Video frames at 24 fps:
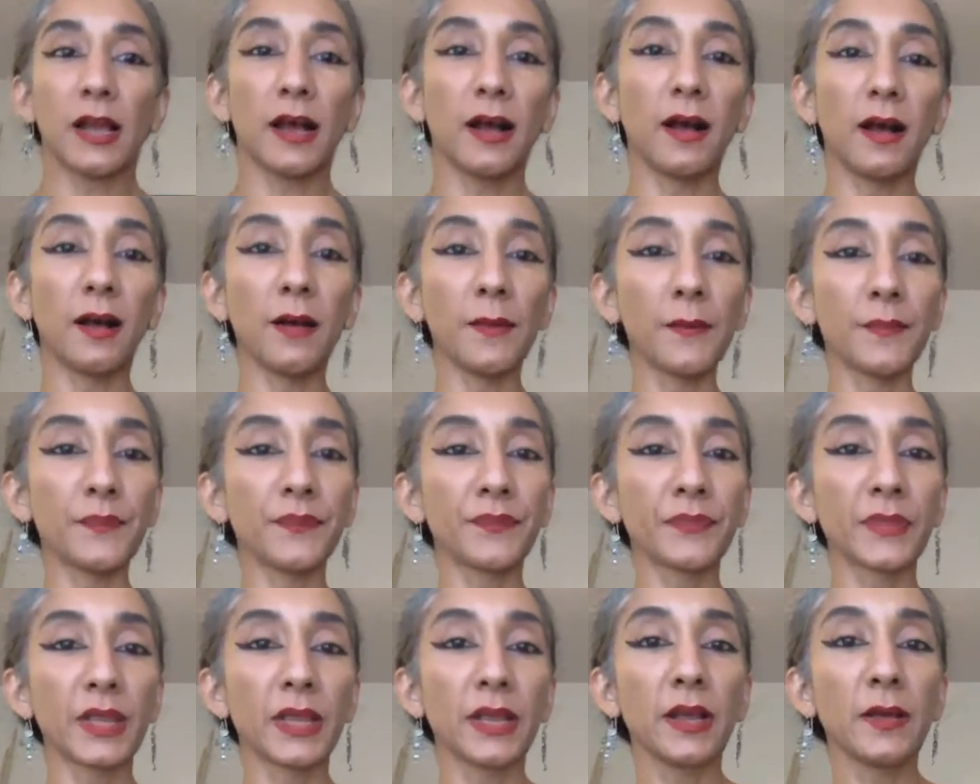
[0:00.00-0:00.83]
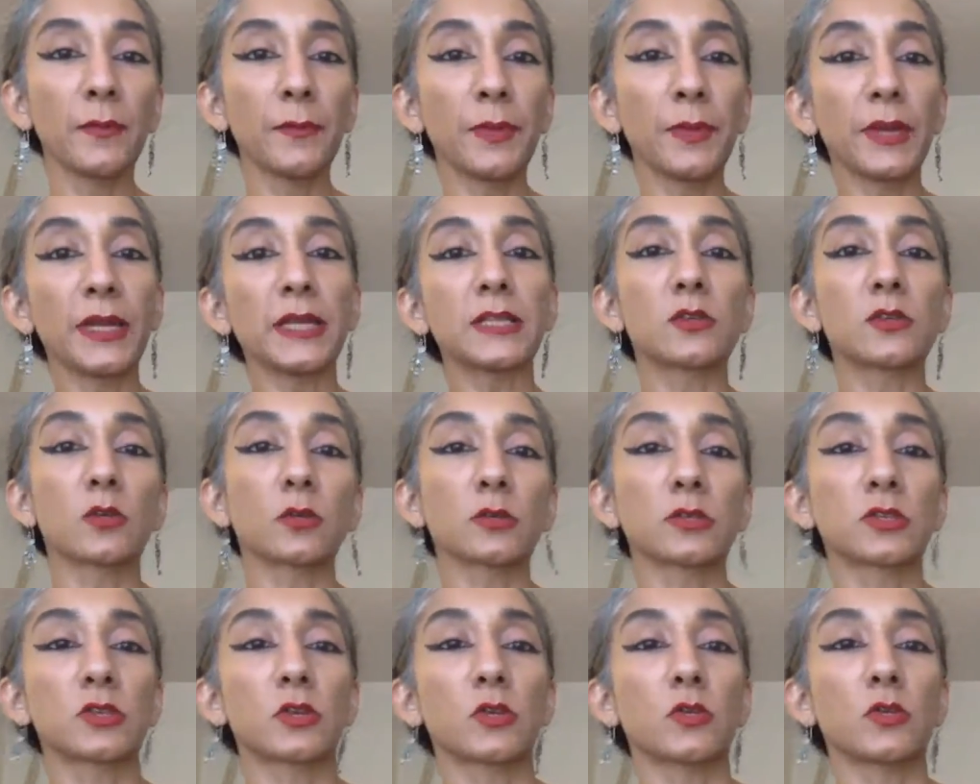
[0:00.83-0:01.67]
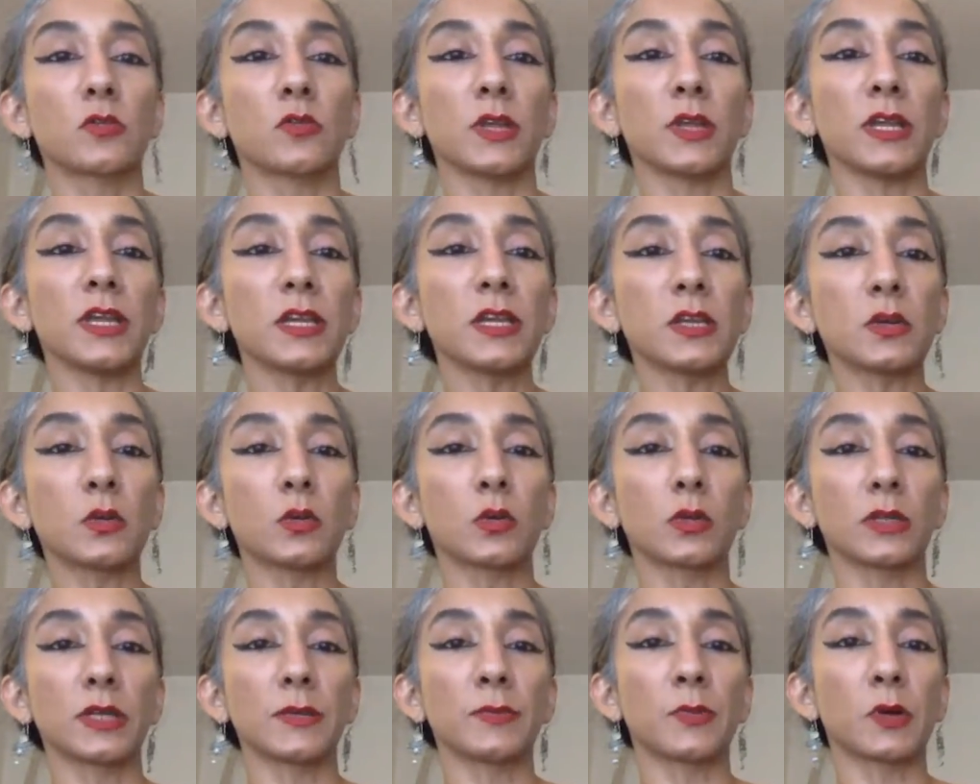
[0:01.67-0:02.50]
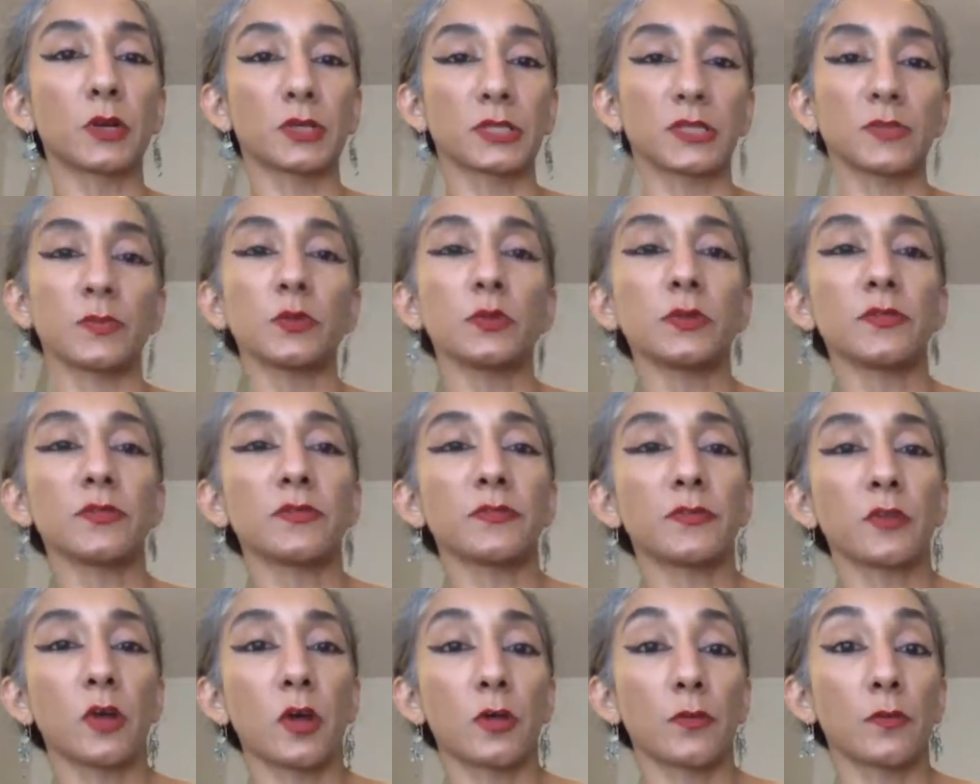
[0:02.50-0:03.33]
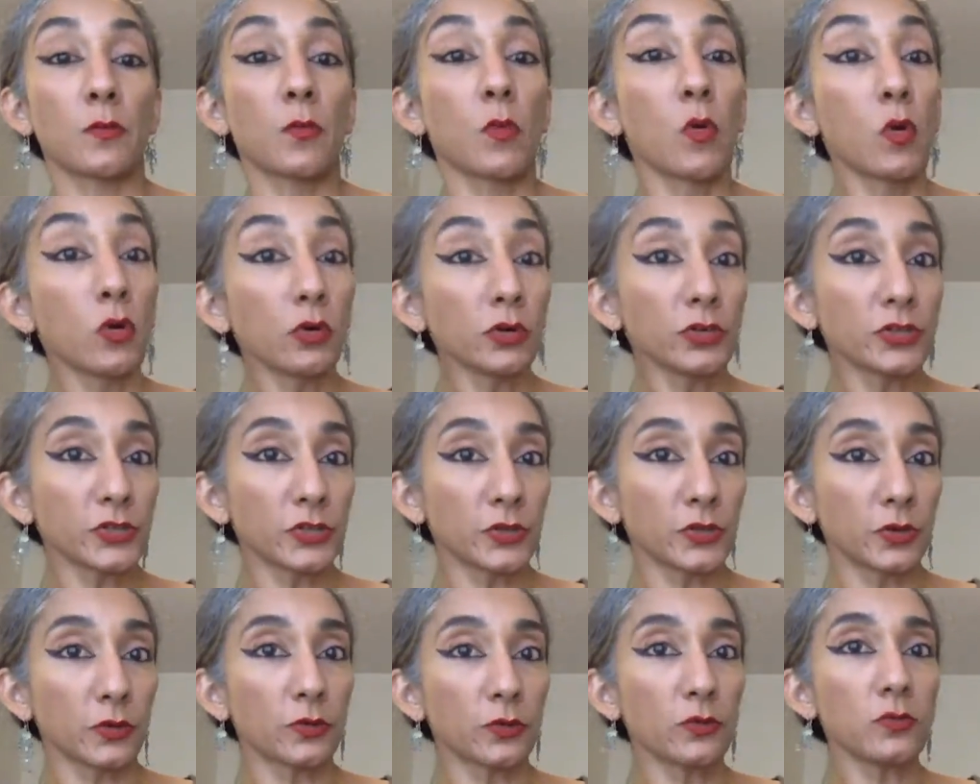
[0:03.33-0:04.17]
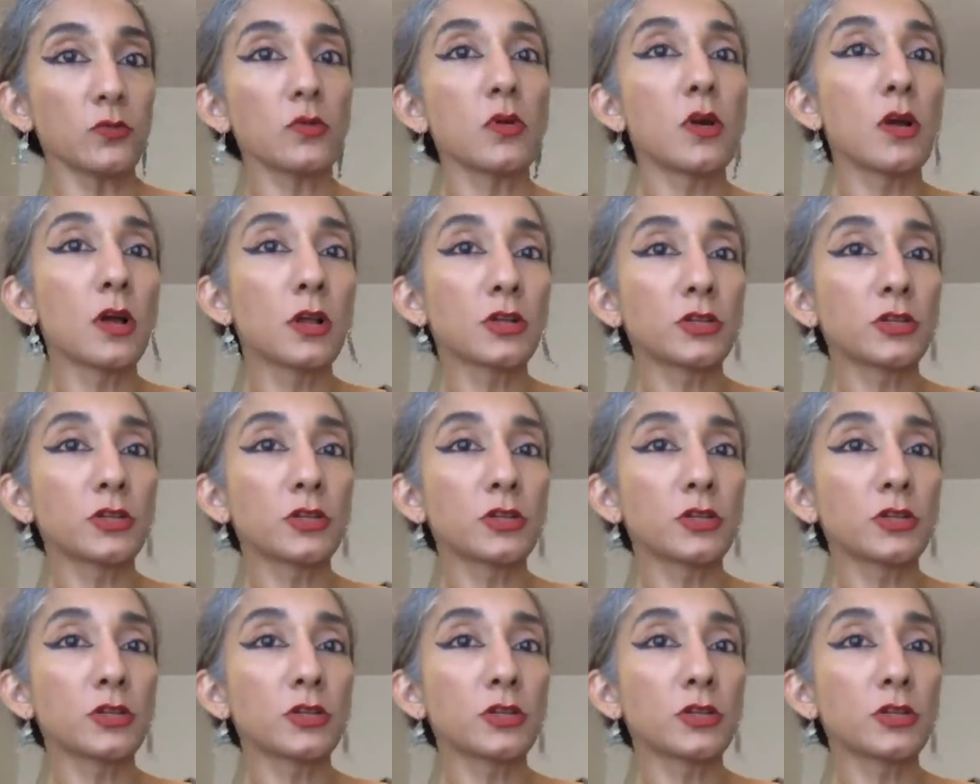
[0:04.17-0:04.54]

Um, but it's also equally possible, if not more so,